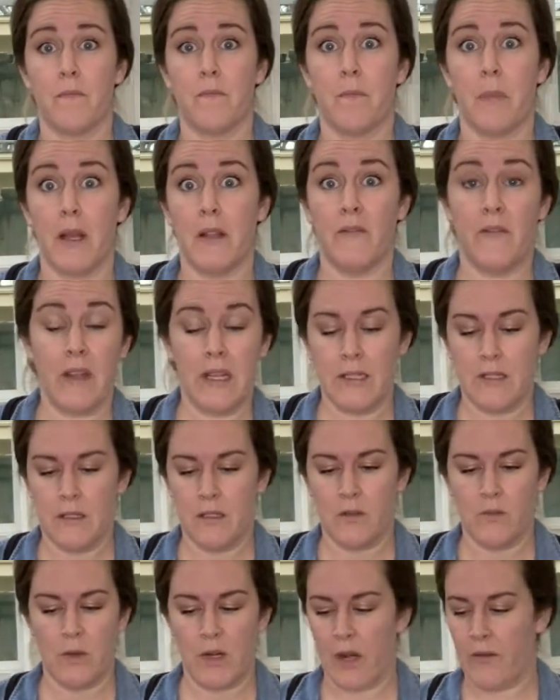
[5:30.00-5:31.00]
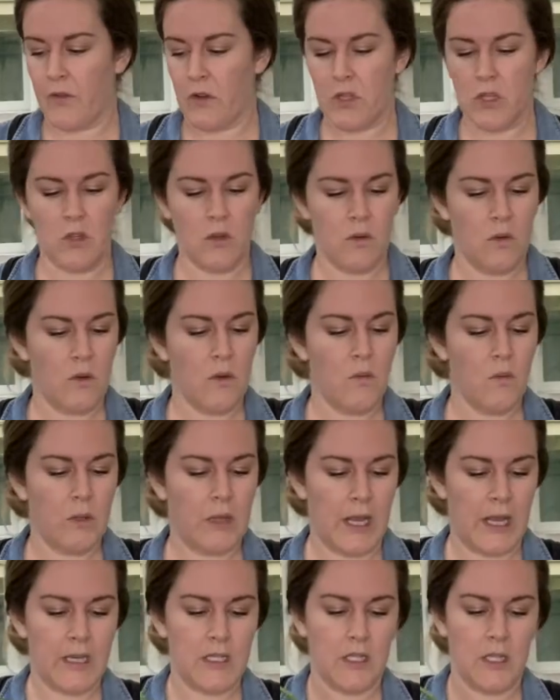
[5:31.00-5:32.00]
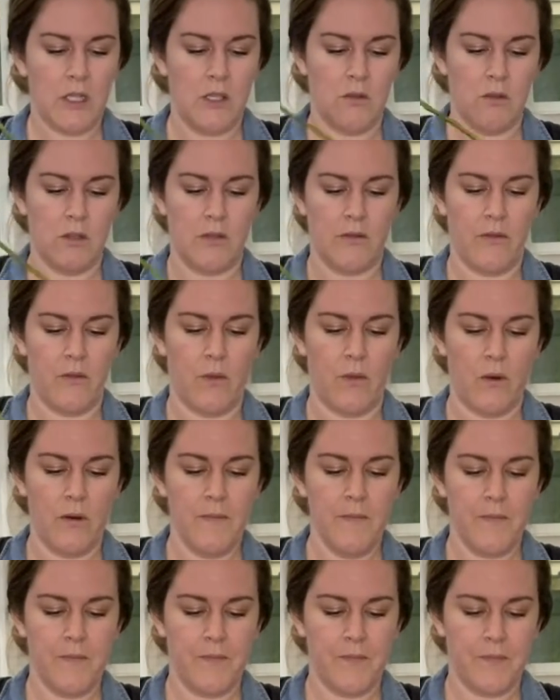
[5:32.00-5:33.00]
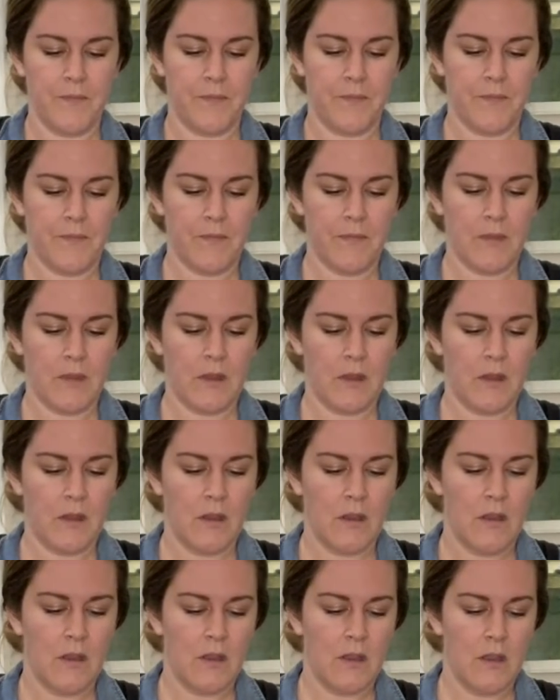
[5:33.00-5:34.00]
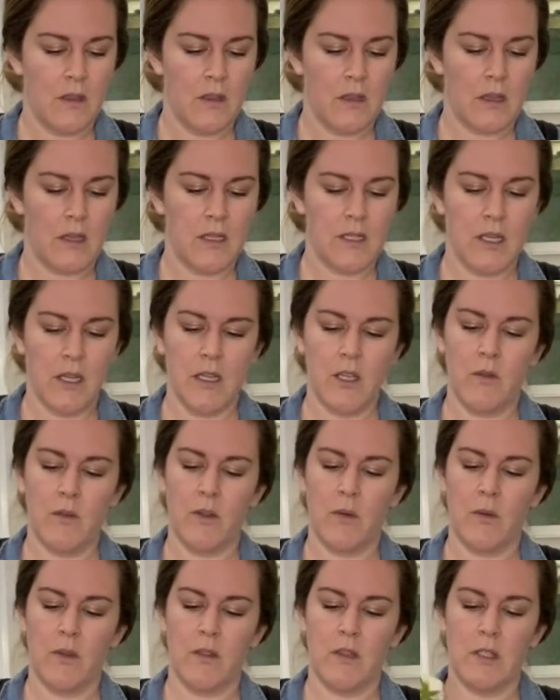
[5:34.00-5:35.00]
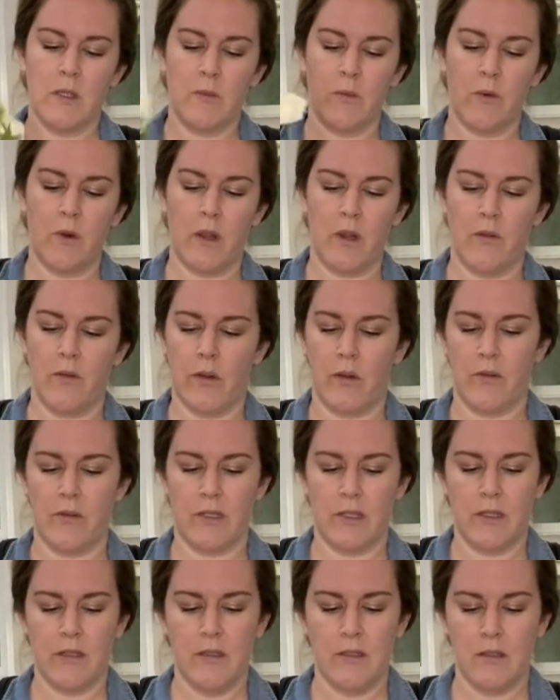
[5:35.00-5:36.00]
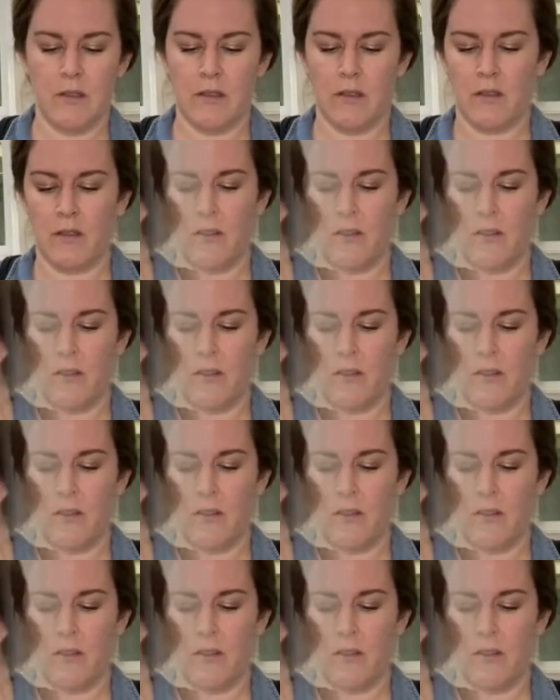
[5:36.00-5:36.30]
bud vases, whatever you would like to use it for. Continuing with the spray roses.